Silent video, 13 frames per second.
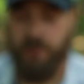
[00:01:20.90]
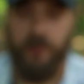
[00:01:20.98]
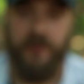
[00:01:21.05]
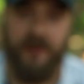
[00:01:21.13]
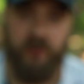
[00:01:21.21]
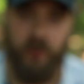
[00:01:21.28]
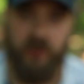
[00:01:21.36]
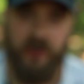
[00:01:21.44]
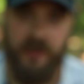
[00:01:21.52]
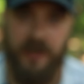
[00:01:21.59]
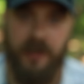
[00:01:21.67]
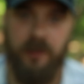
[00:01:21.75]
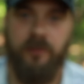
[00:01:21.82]
but that's what you
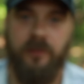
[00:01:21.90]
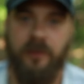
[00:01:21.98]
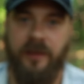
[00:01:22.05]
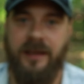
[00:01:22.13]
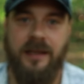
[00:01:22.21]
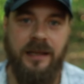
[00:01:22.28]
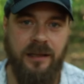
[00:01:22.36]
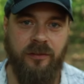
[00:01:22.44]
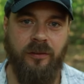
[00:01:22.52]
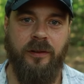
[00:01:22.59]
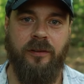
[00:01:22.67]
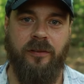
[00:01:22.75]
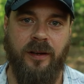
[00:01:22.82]
get. They
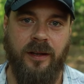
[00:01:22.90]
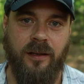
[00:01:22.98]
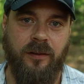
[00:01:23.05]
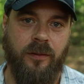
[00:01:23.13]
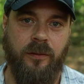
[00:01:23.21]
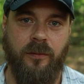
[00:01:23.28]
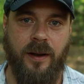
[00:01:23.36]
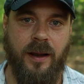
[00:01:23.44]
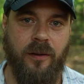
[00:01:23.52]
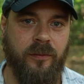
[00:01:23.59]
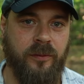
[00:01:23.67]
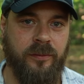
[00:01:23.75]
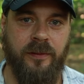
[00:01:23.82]
easily sink into the
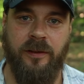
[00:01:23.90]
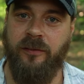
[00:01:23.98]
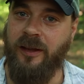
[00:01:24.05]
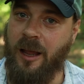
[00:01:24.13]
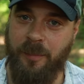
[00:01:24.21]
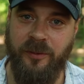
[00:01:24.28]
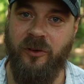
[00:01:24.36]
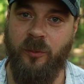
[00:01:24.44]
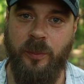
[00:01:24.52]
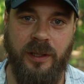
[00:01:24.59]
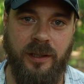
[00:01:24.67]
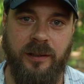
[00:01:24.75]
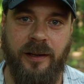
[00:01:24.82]
ground. It's happened to
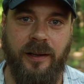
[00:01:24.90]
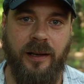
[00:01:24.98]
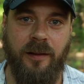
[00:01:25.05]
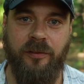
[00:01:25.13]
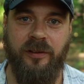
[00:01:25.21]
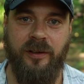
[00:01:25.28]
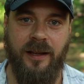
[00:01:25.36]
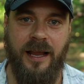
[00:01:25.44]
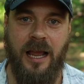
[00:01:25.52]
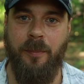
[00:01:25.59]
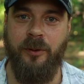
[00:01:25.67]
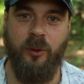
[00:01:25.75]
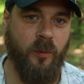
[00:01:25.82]
me, and I've seen it
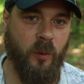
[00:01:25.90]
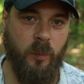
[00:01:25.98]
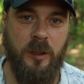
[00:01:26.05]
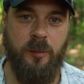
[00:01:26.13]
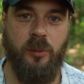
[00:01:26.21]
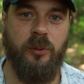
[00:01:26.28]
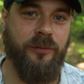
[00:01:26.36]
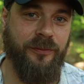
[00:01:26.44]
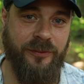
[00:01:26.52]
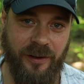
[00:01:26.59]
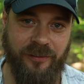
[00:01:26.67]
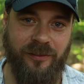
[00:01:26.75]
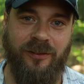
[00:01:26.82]
happen to other people
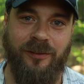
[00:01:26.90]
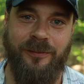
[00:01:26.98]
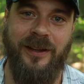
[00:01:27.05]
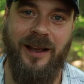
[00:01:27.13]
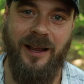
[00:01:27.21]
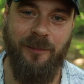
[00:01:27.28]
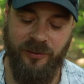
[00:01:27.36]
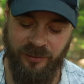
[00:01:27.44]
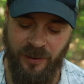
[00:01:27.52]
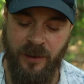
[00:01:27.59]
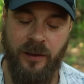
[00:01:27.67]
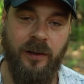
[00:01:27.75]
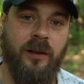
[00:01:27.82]
dozens of times.
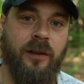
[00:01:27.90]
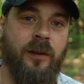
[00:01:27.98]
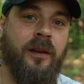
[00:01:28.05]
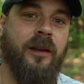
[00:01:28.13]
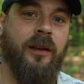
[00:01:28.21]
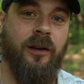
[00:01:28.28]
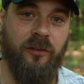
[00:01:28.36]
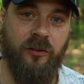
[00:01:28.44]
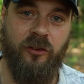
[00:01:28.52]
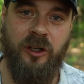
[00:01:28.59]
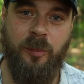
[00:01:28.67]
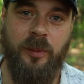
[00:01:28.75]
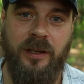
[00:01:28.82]
Here's a
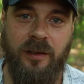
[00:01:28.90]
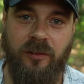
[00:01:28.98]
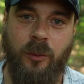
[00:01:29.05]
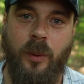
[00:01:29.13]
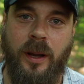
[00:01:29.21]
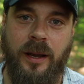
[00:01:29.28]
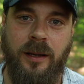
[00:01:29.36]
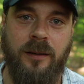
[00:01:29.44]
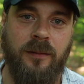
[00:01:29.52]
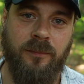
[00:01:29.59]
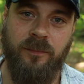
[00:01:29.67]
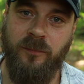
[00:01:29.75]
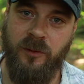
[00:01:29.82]
cheap and easy way
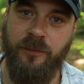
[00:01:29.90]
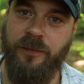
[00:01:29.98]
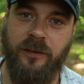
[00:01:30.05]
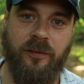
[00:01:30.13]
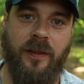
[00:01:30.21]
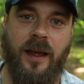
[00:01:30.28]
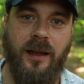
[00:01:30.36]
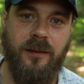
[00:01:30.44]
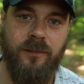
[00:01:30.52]
to fix that.